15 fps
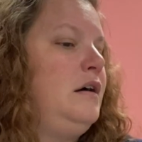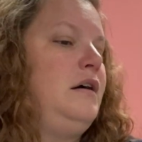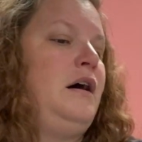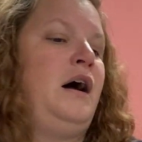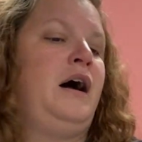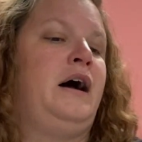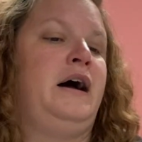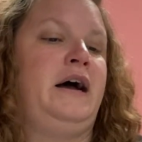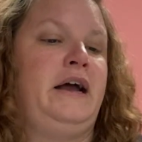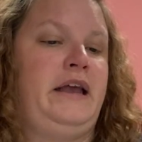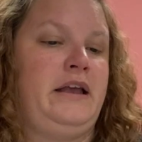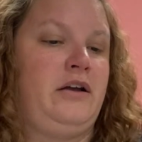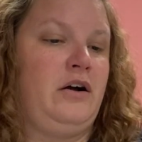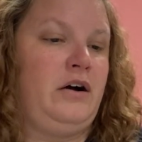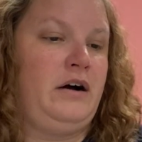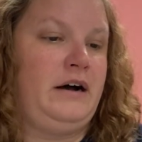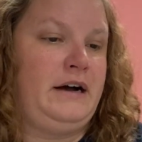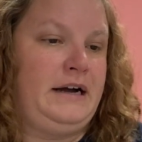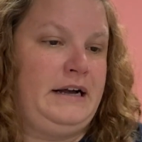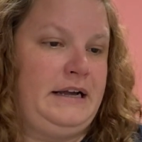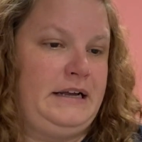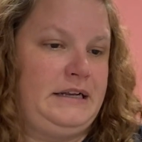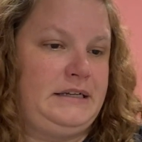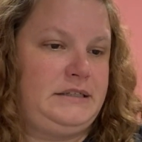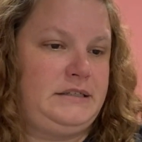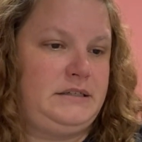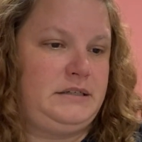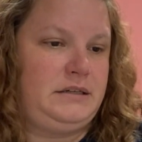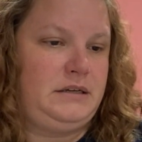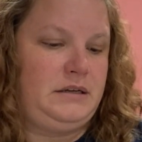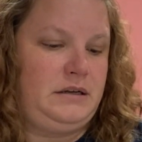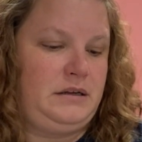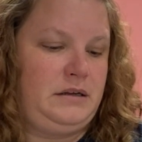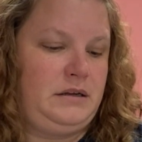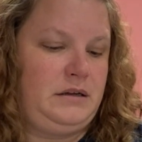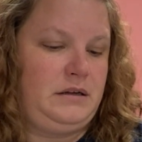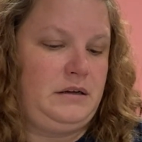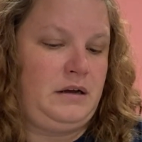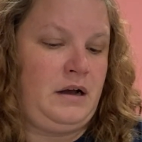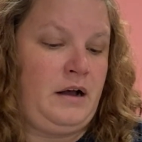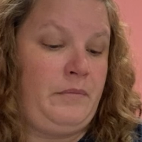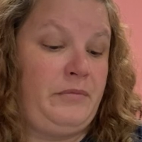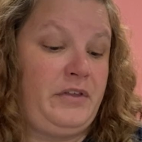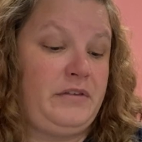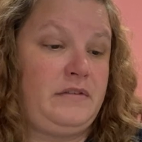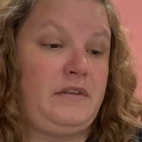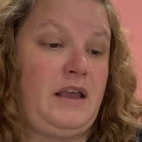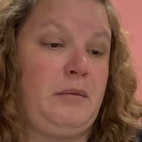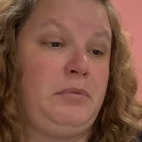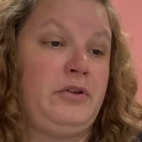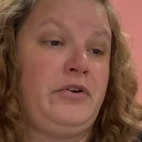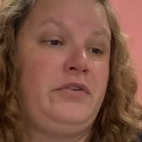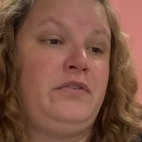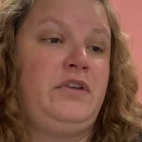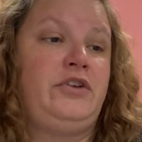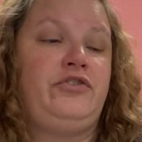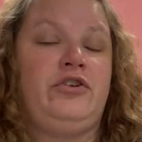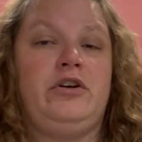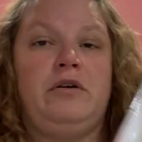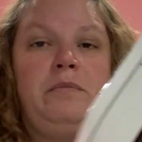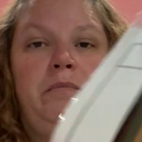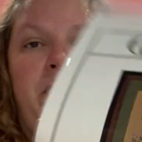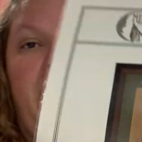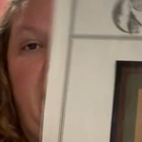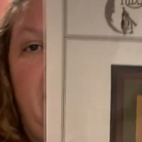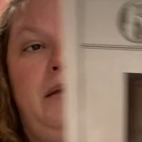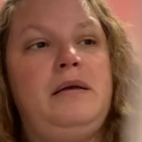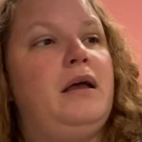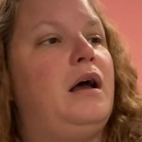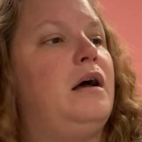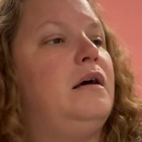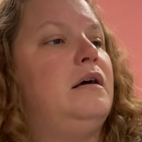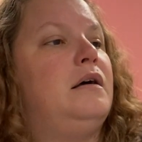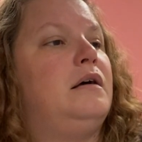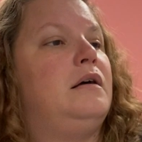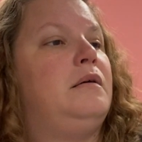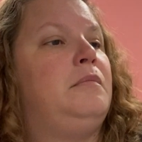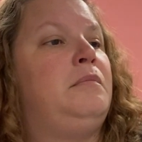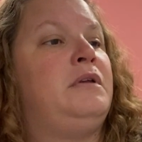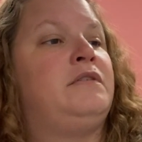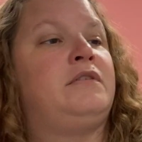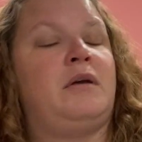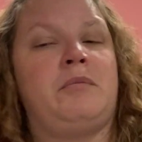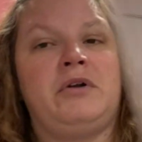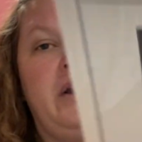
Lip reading: I got the Sampler Stitcher by Midsummer